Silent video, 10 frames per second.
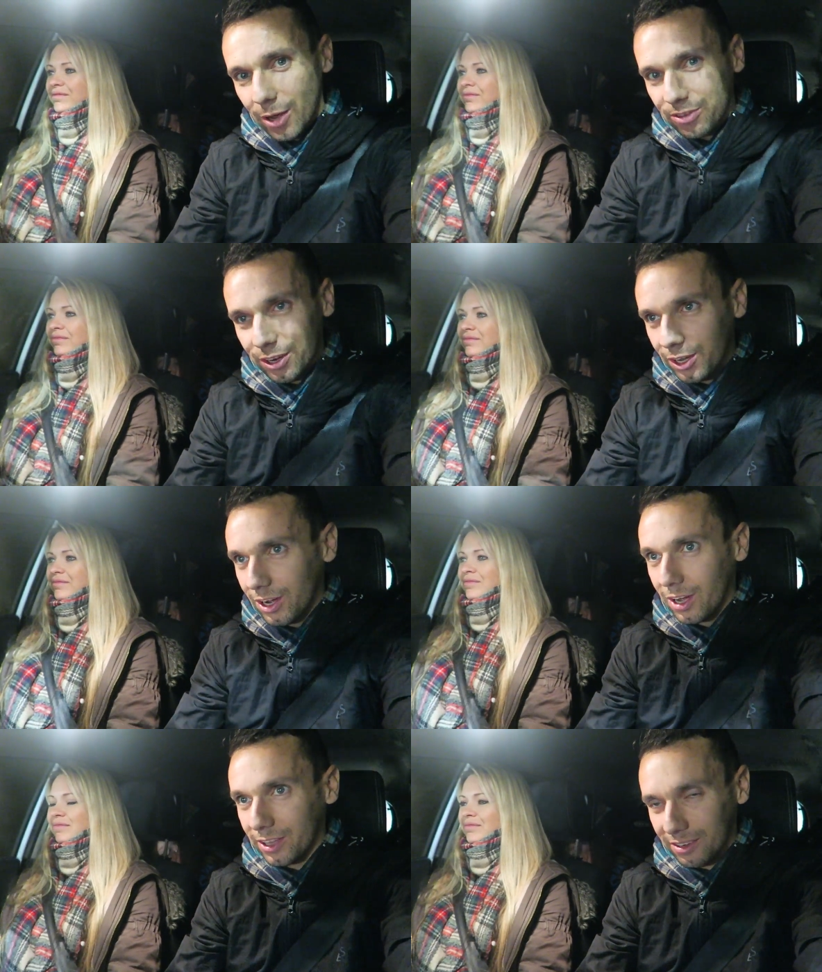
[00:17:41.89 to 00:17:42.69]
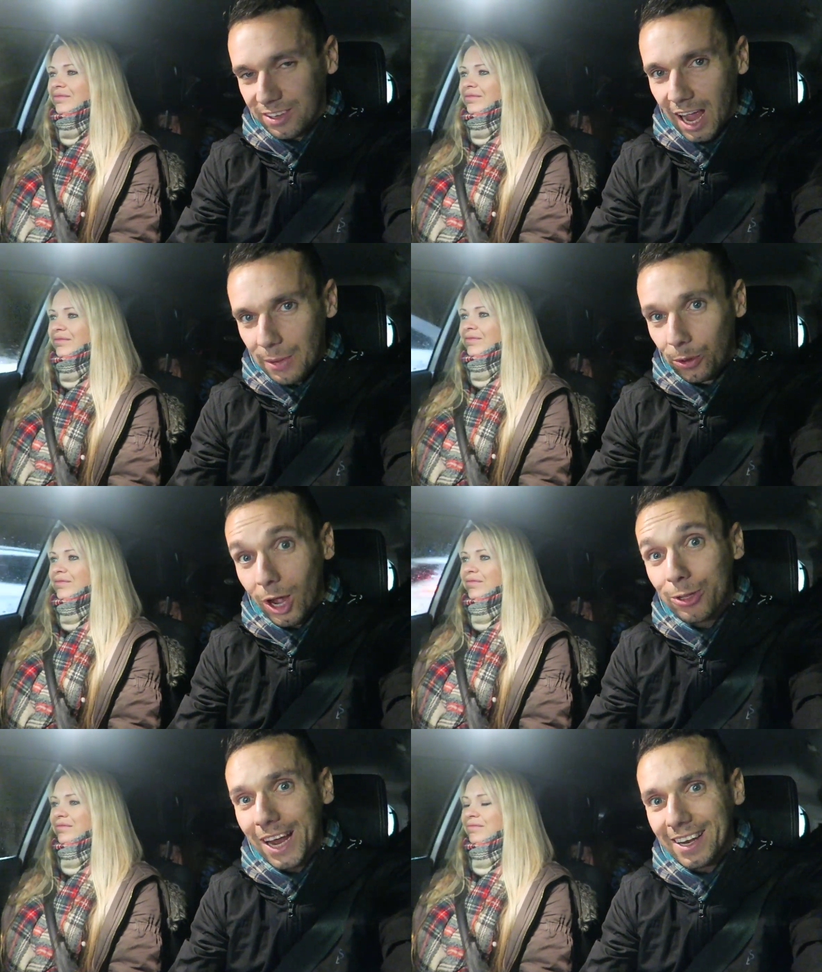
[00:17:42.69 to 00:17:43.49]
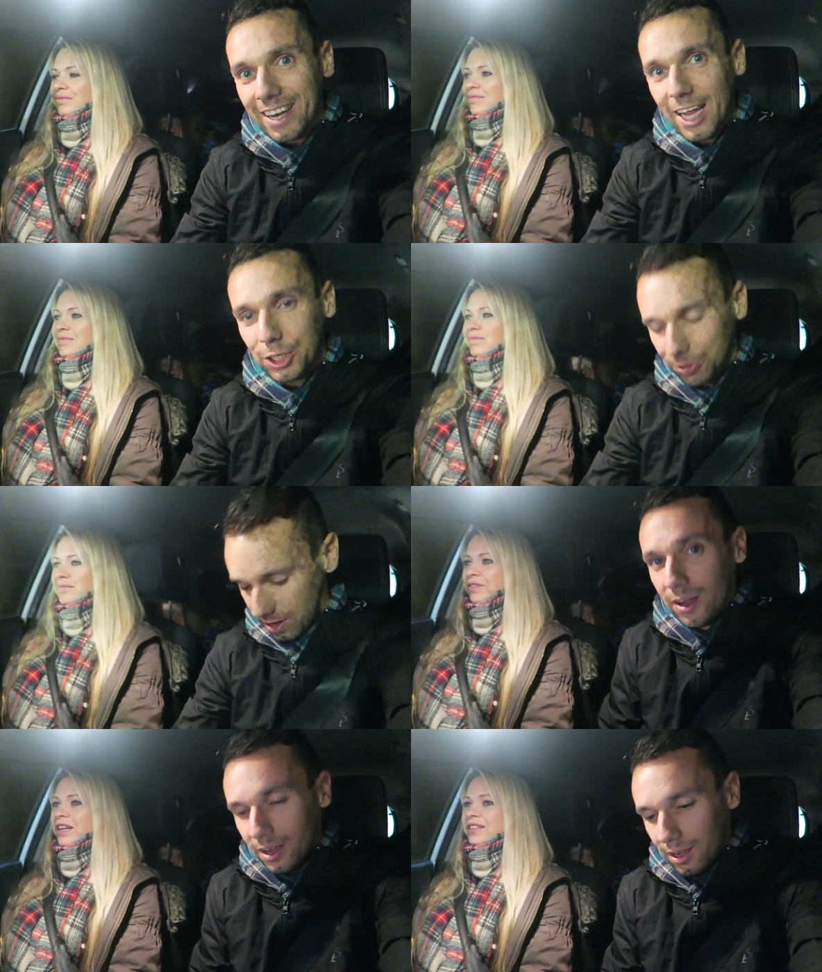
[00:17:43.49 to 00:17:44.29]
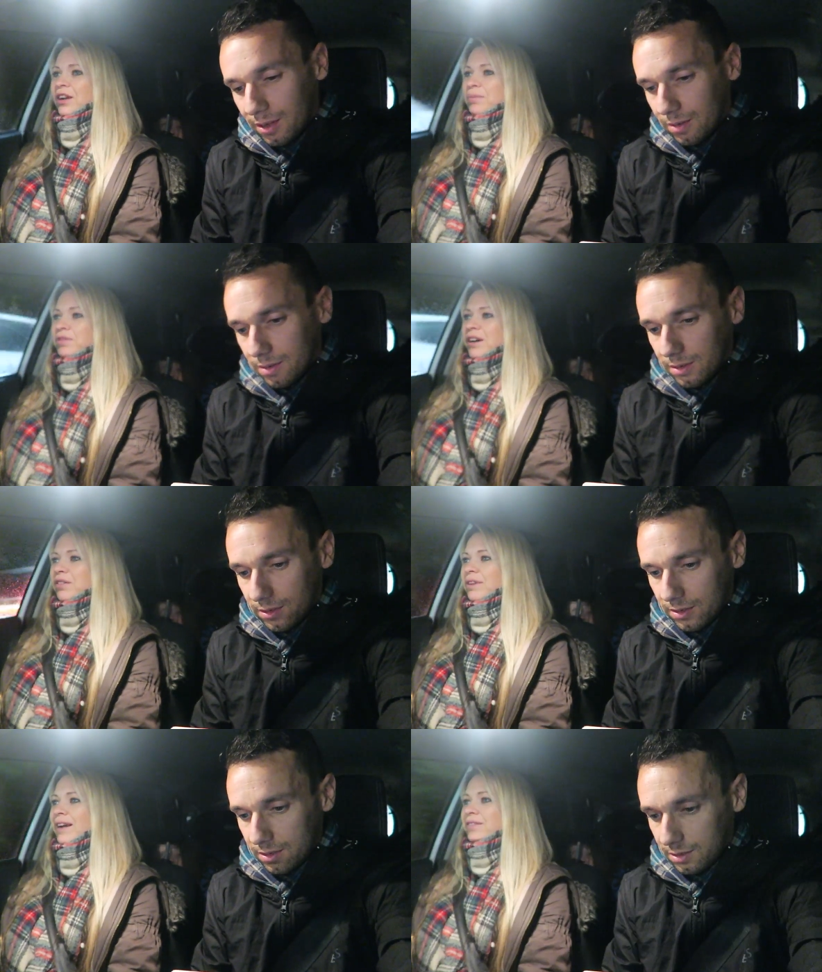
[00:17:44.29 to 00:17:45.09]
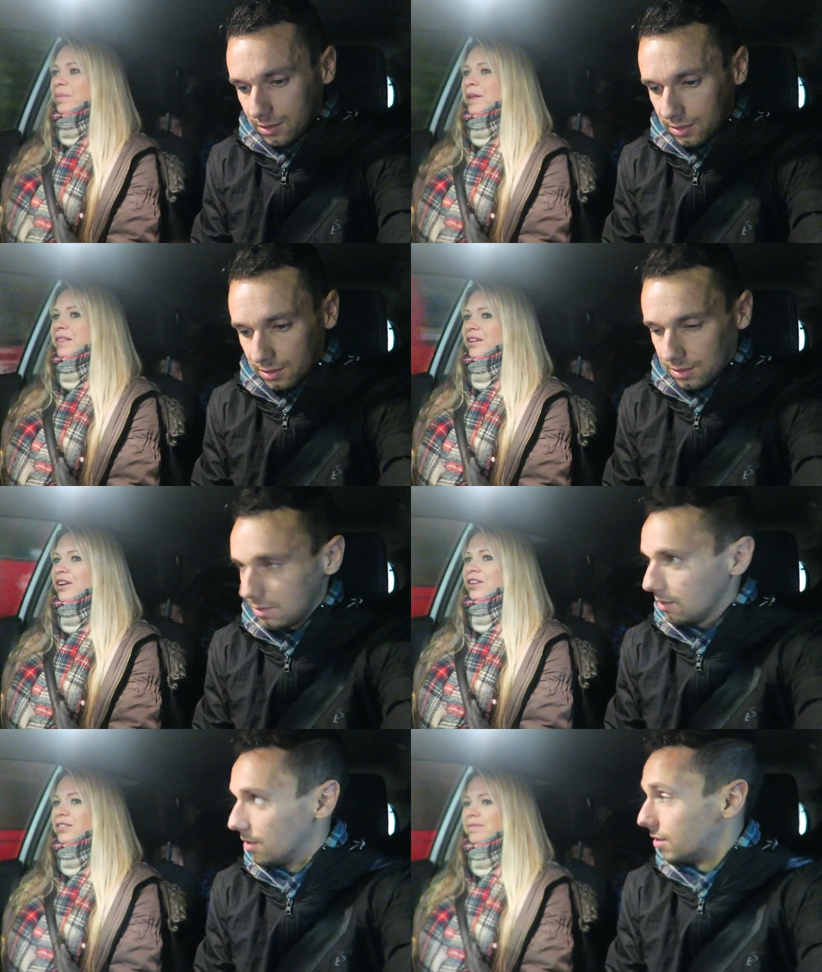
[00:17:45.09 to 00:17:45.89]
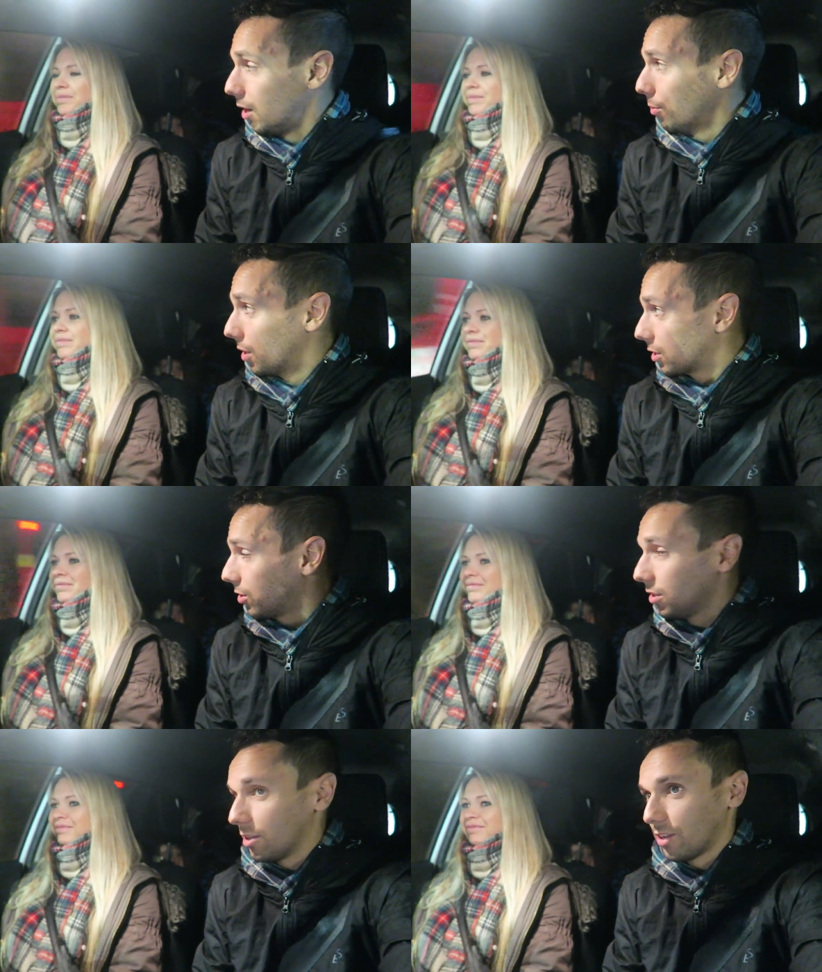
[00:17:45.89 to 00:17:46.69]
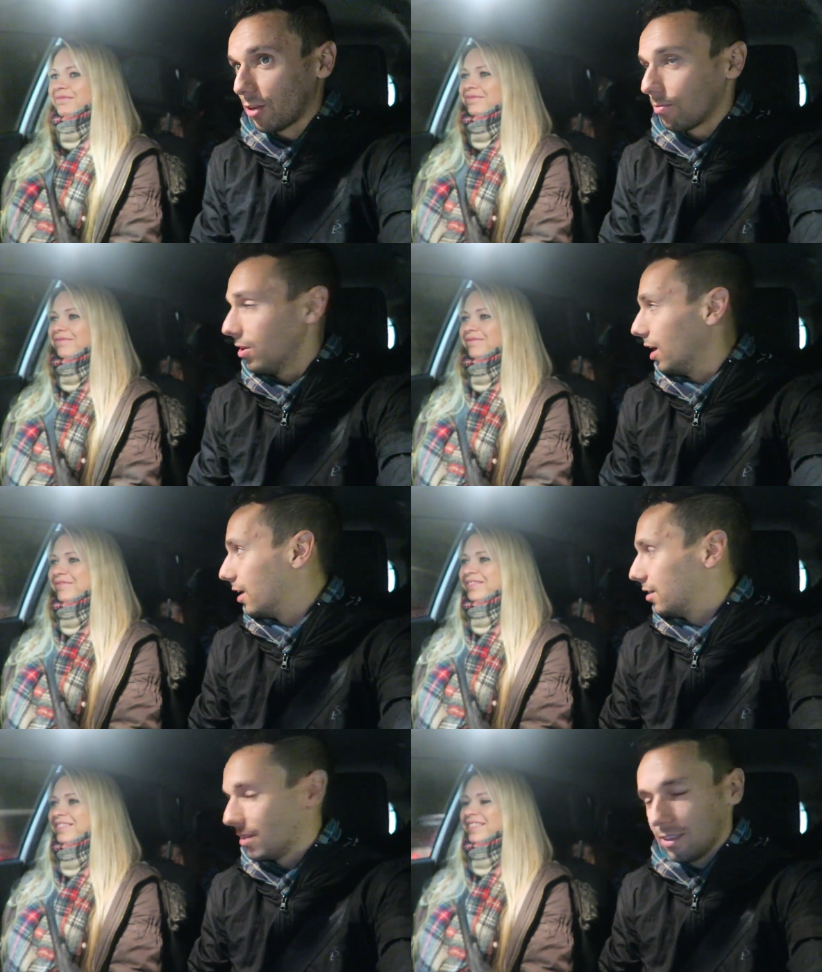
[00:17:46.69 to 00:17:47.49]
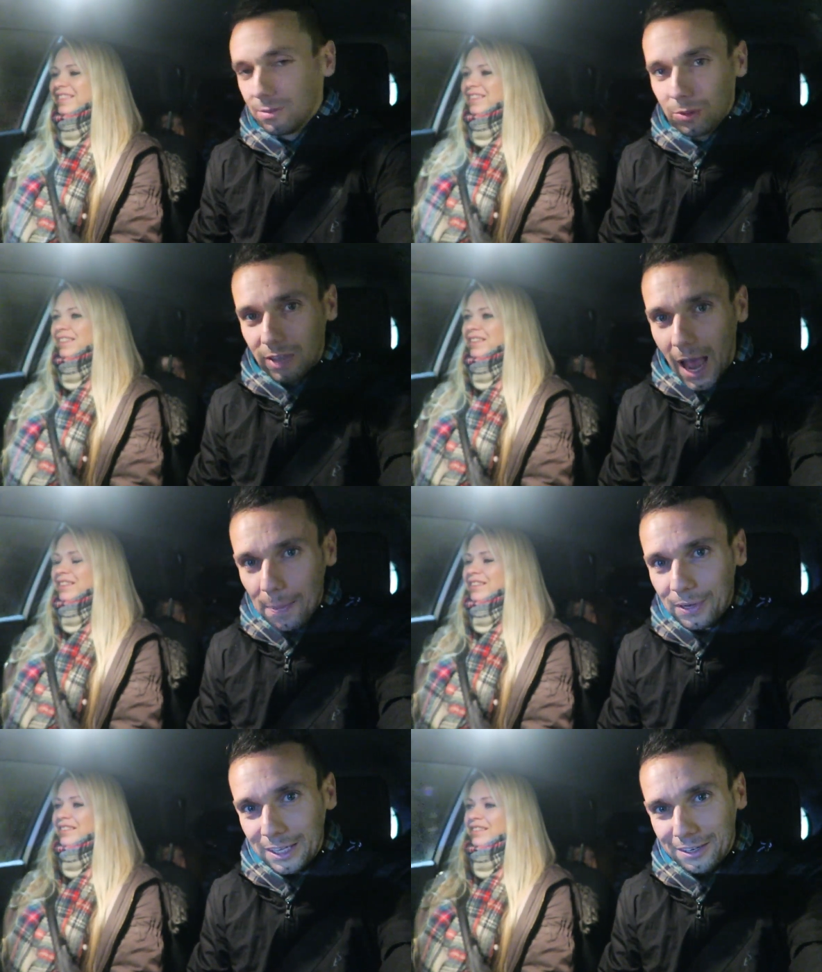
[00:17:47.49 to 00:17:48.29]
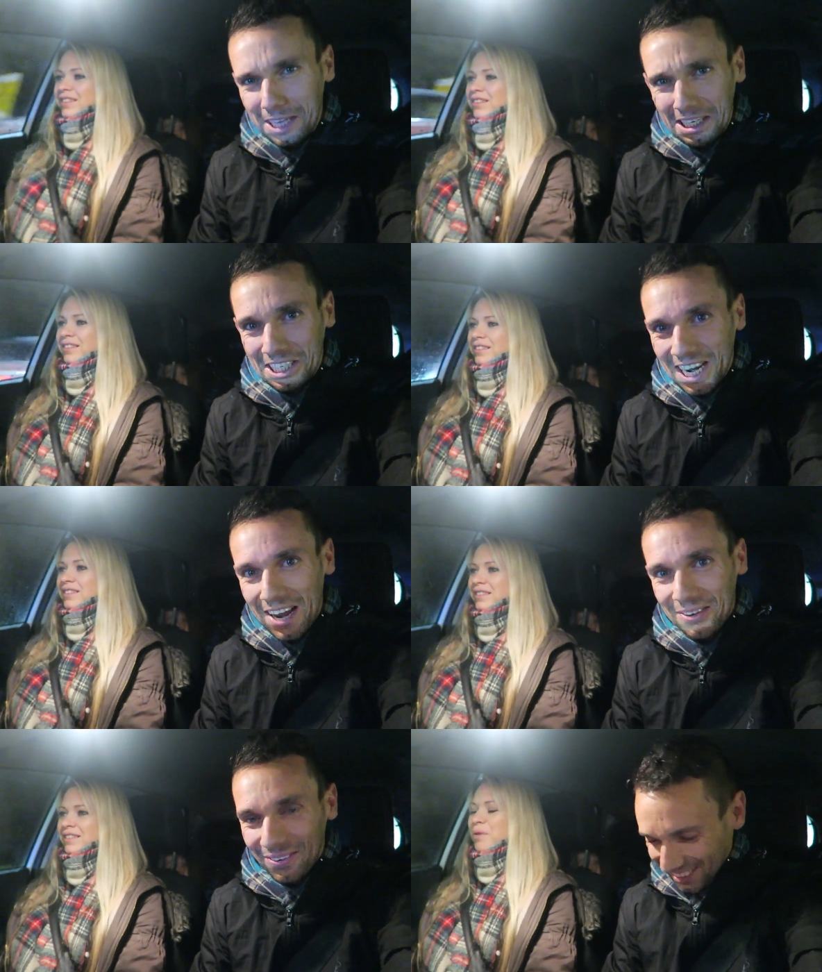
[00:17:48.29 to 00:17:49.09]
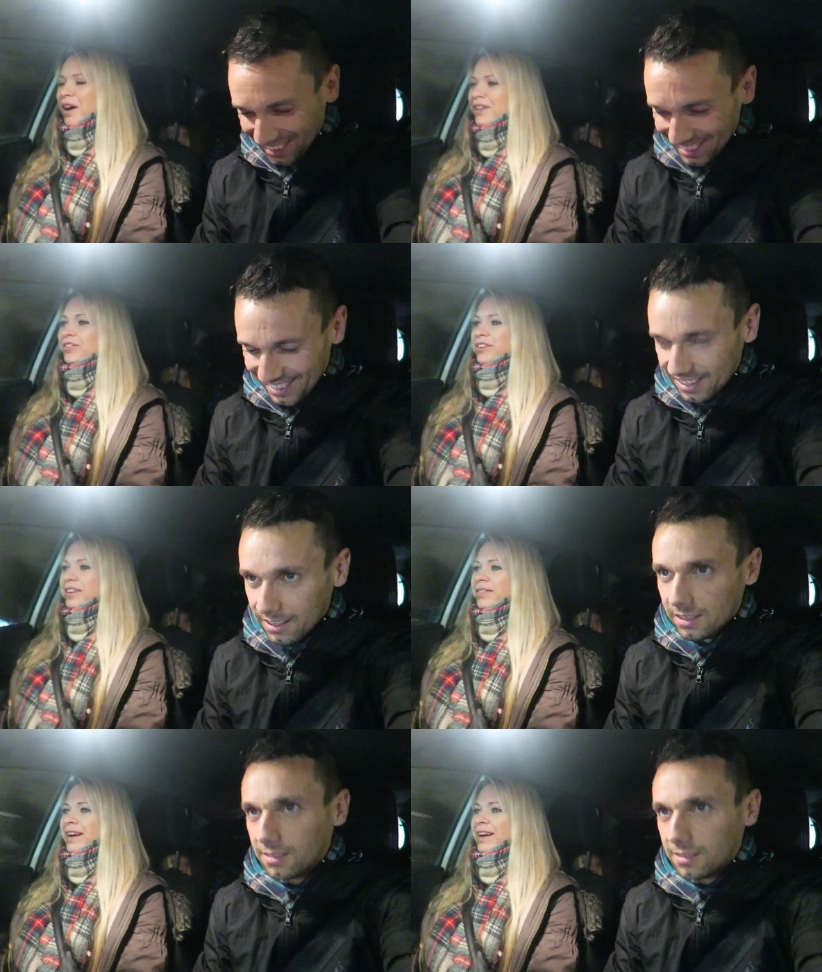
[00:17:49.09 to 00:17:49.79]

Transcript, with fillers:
Speaker 1: outs in the car. This day will go down in history.
Speaker 2: First time you've done a roundup in the car.
Speaker 1: Oh my goodness, that's right. What's happening to this channel?
Speaker 2: Why are you doing a